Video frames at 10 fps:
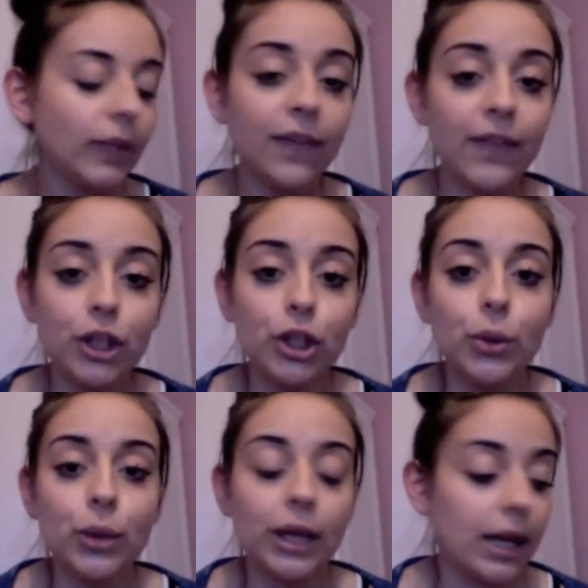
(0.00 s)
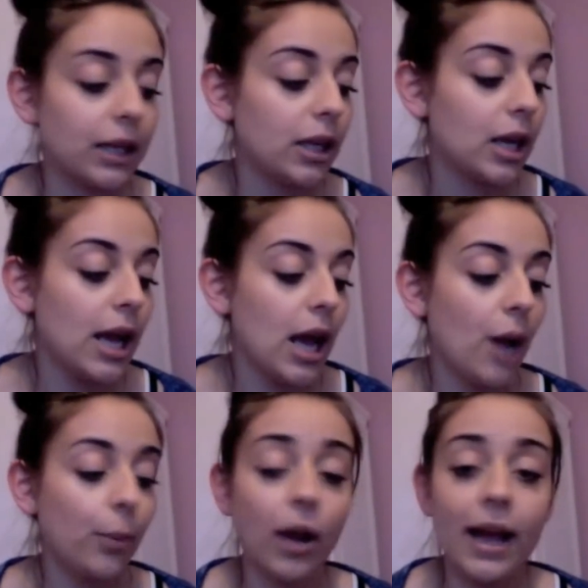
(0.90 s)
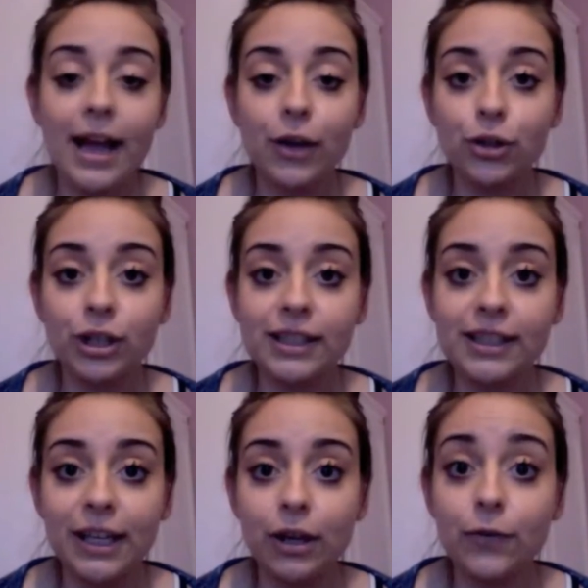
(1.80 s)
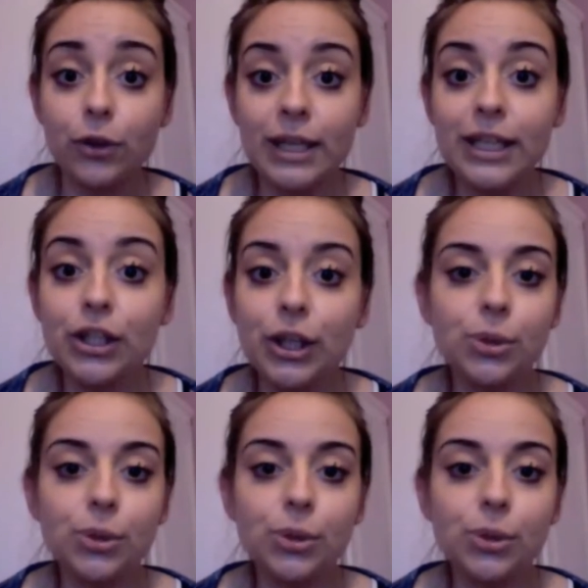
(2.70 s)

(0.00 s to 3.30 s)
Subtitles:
Then you can apply extra concealer if you need to.